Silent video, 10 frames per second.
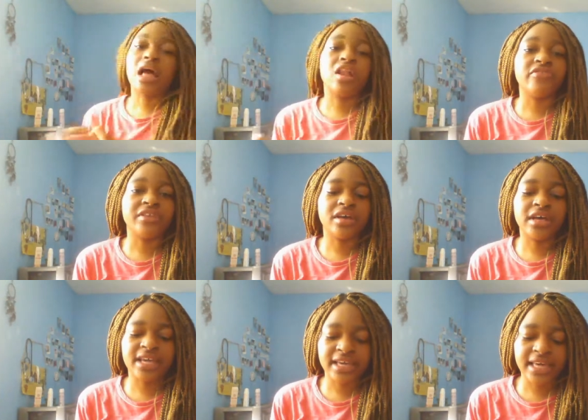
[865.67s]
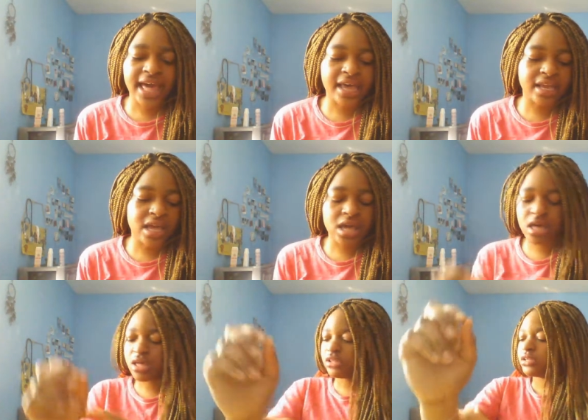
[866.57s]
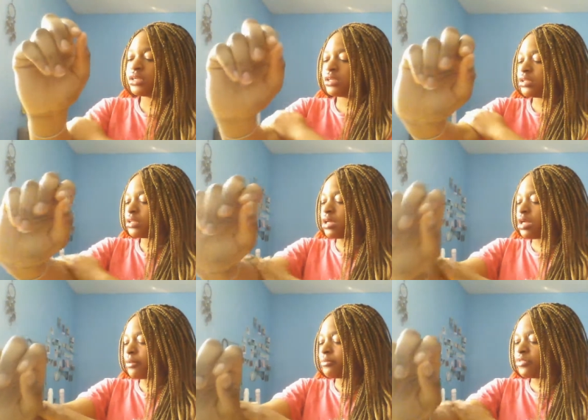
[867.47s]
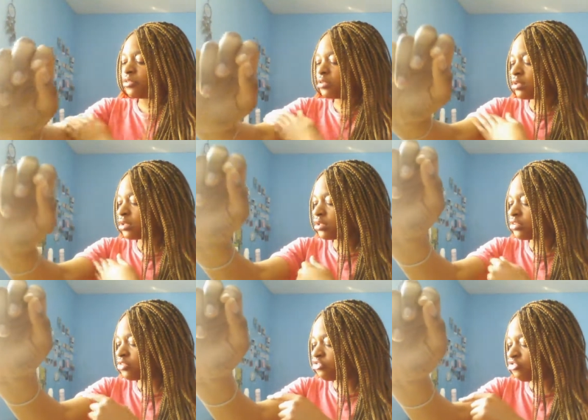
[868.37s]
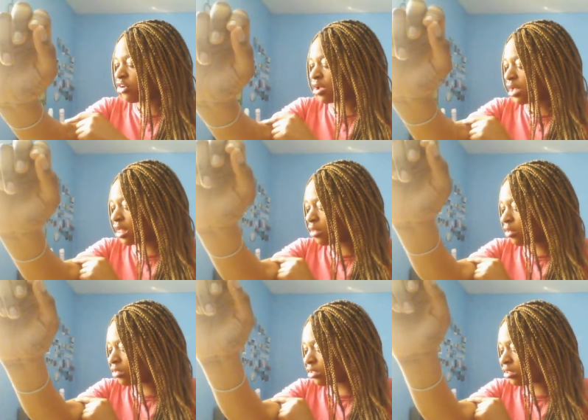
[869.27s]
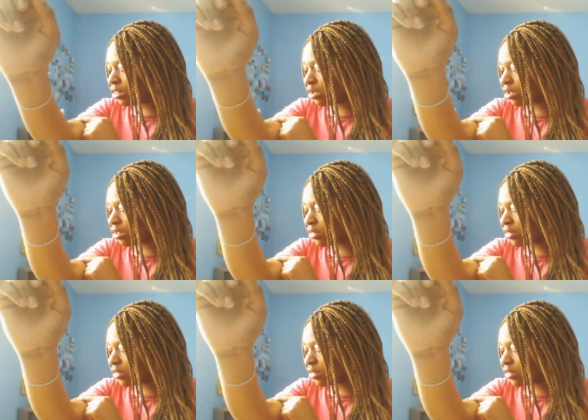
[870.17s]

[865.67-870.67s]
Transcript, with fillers: I love the Igari um, drop girl look